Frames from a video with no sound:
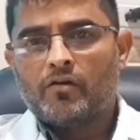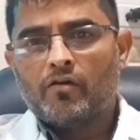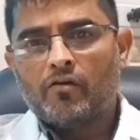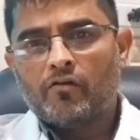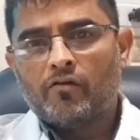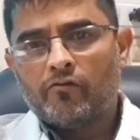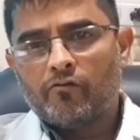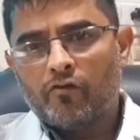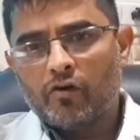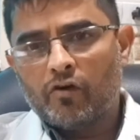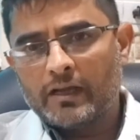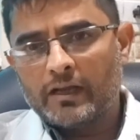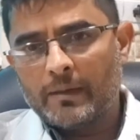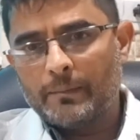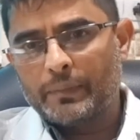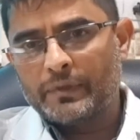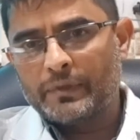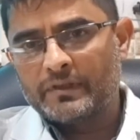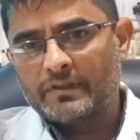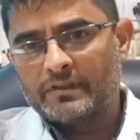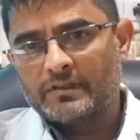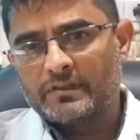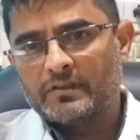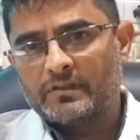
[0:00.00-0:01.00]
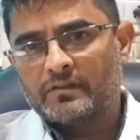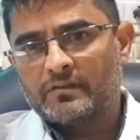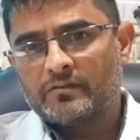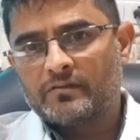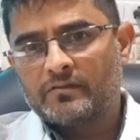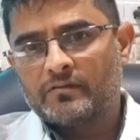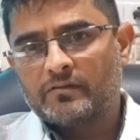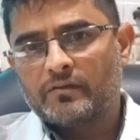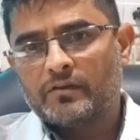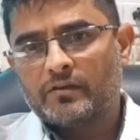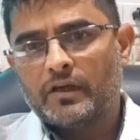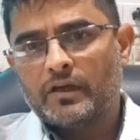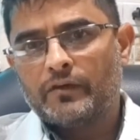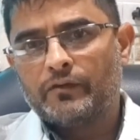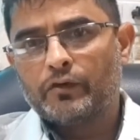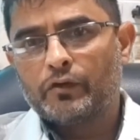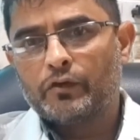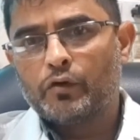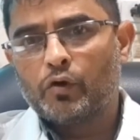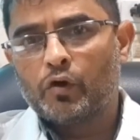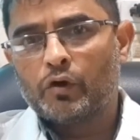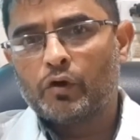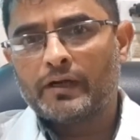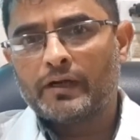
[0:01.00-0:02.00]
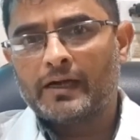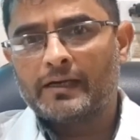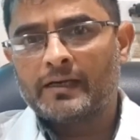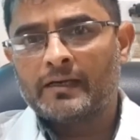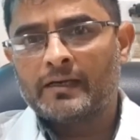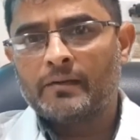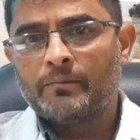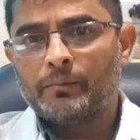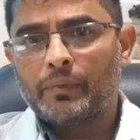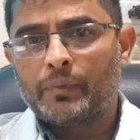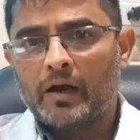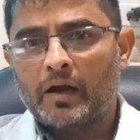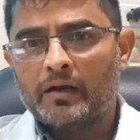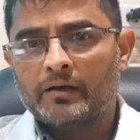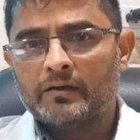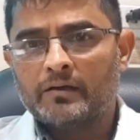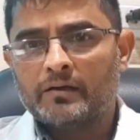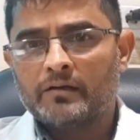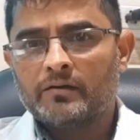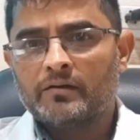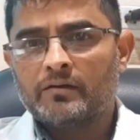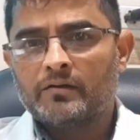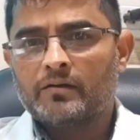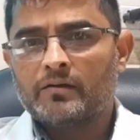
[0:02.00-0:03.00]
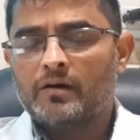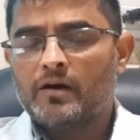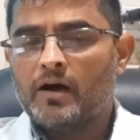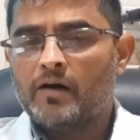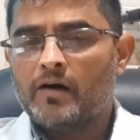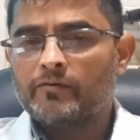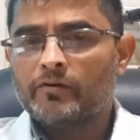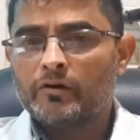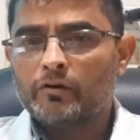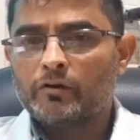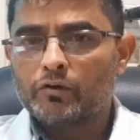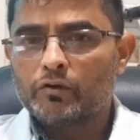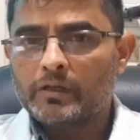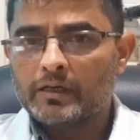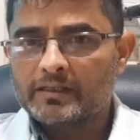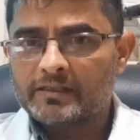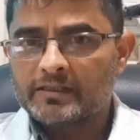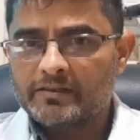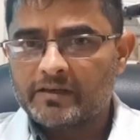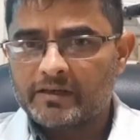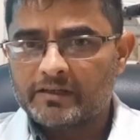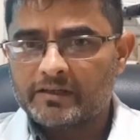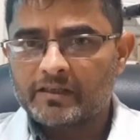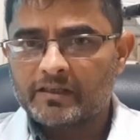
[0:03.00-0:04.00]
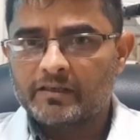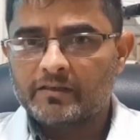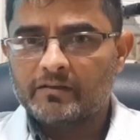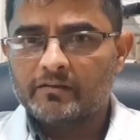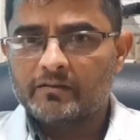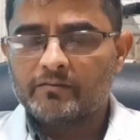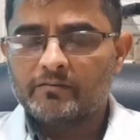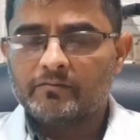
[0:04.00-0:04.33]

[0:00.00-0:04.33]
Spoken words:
What happens if you don't get an implant after tooth extraction?